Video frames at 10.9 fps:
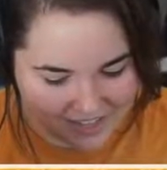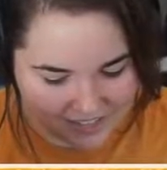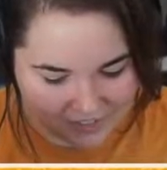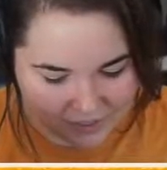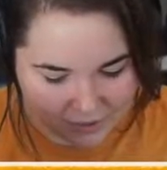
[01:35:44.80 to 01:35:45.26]

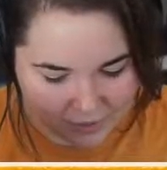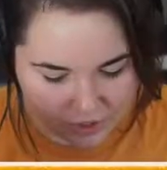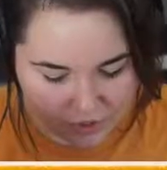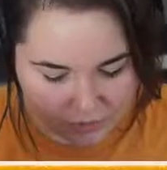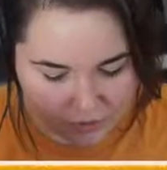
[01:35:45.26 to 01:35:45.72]
is so
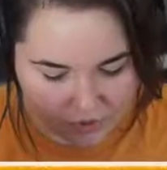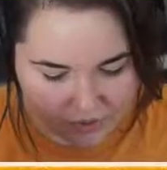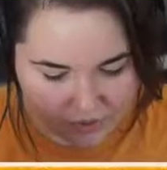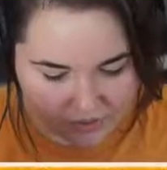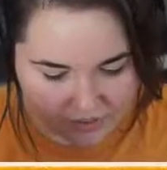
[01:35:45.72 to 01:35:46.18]
much
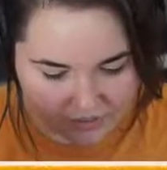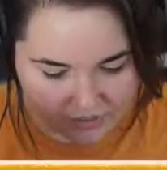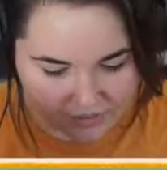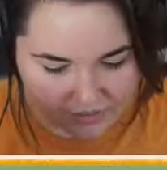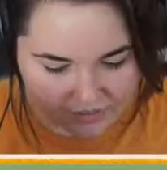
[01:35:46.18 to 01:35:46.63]
more,
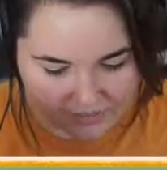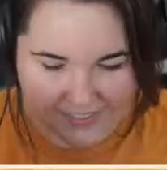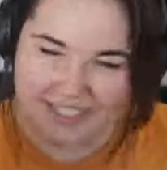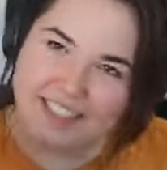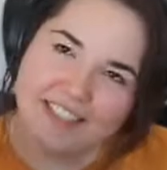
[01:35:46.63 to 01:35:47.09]

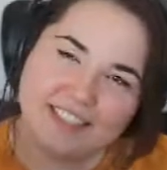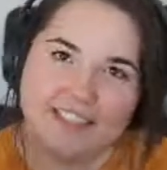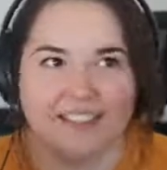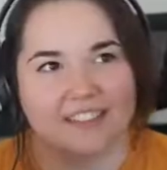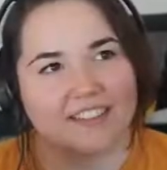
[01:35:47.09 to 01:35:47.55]

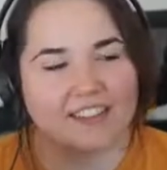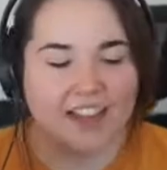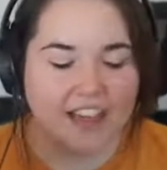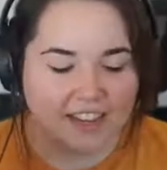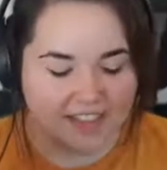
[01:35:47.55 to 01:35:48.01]

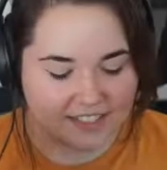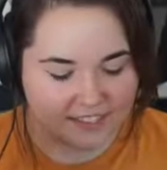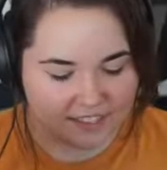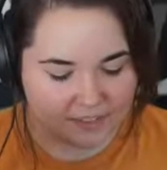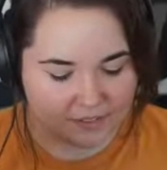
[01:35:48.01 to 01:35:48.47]
I
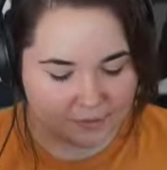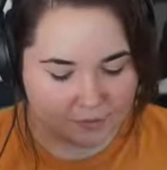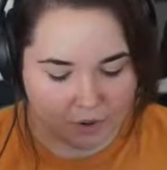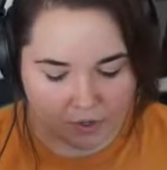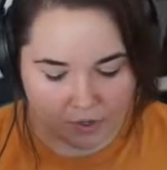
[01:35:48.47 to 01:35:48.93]
guess,
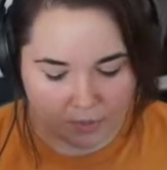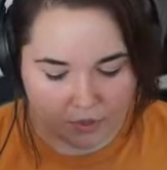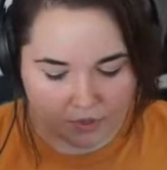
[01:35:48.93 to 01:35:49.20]
marketable